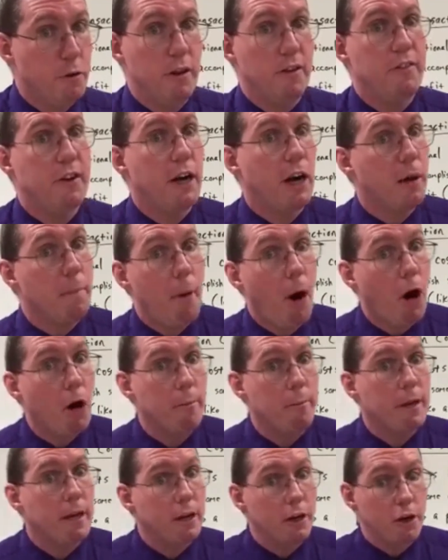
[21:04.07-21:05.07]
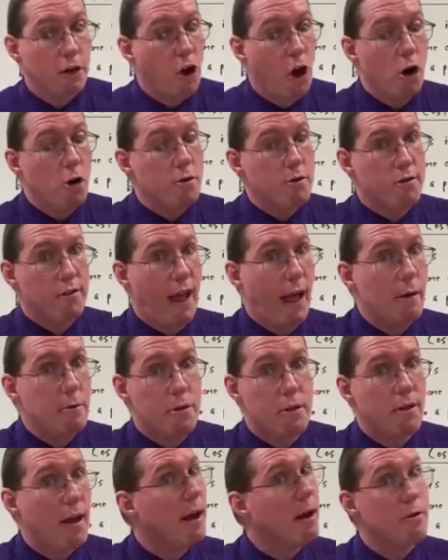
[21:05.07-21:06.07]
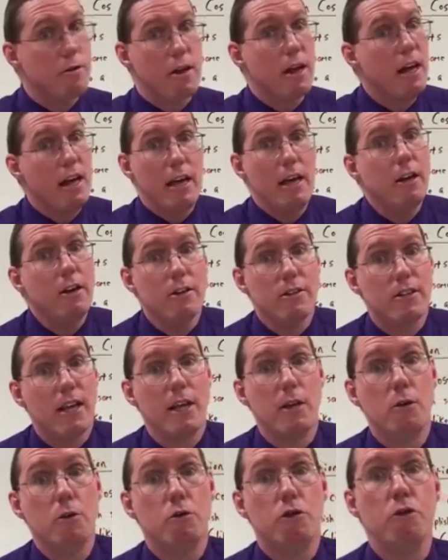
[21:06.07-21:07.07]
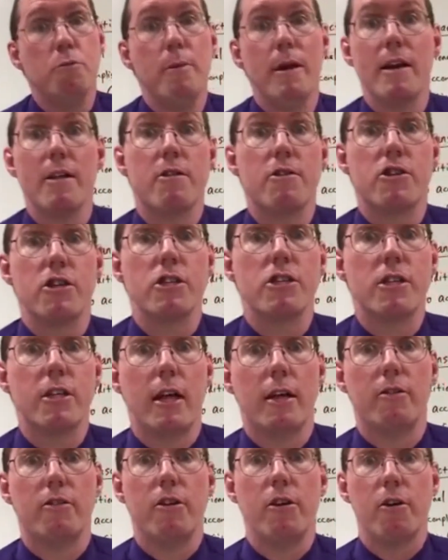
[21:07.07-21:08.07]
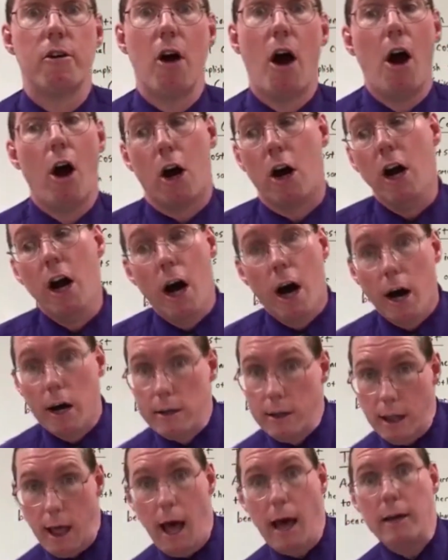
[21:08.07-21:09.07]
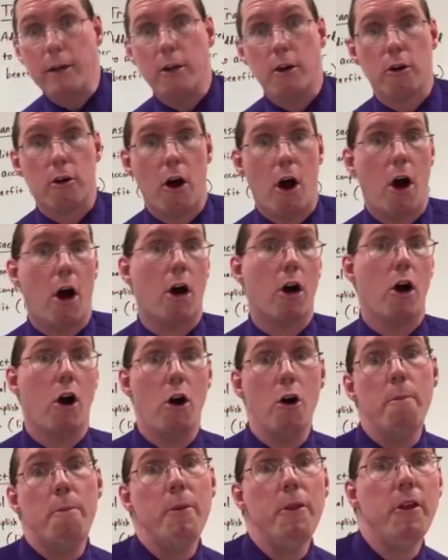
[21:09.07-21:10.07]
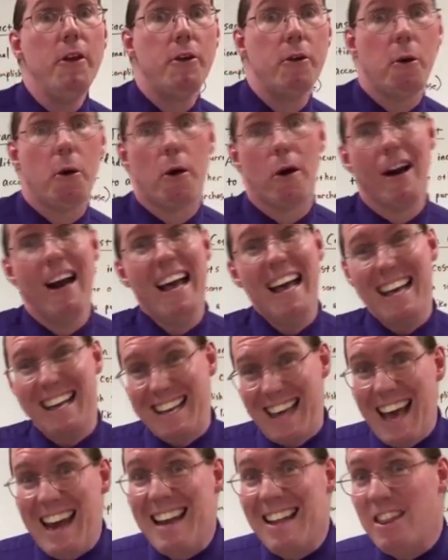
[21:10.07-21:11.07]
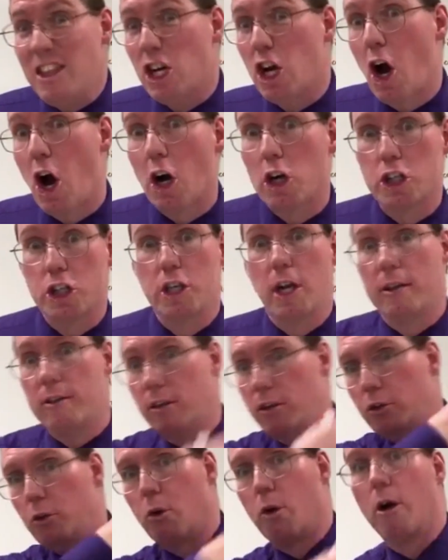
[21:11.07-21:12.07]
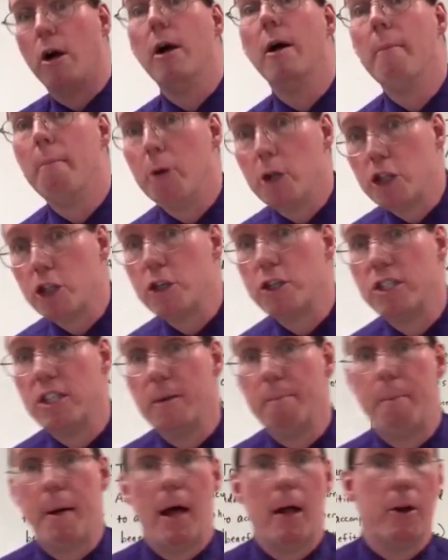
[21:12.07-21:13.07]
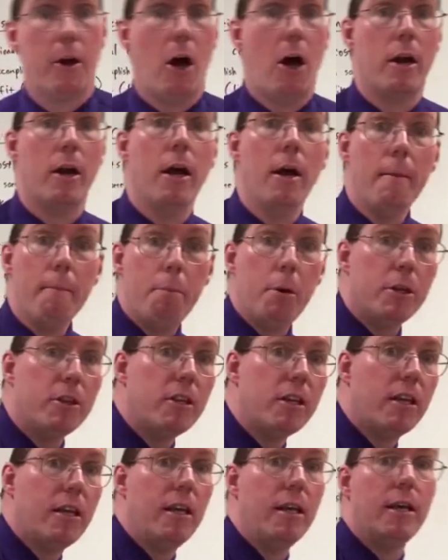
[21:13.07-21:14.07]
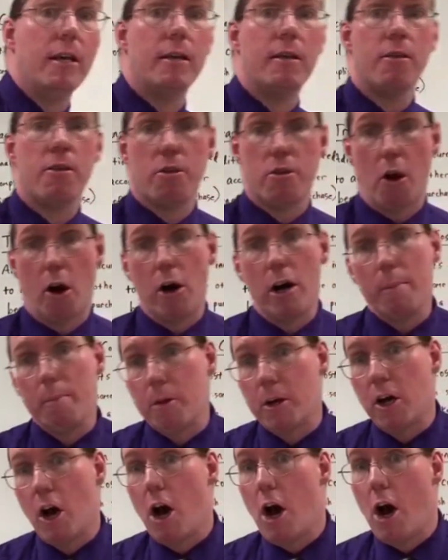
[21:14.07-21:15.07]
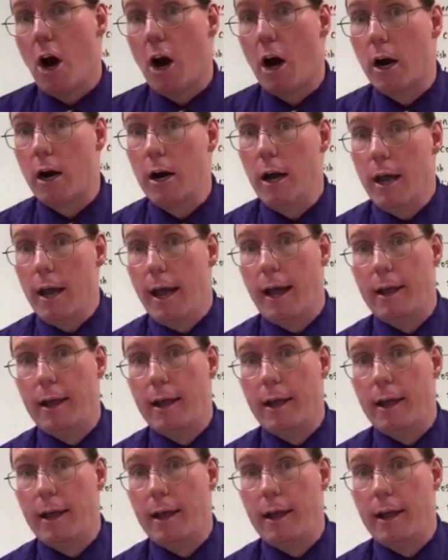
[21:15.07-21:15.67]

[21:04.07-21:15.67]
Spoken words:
live in an apartment and your car is downstairs. It could take you 2 minutes just to get to your car. Unlock your car, open the door, get in the car, shut the door, put your seatbelt on, put the key in, start up the car,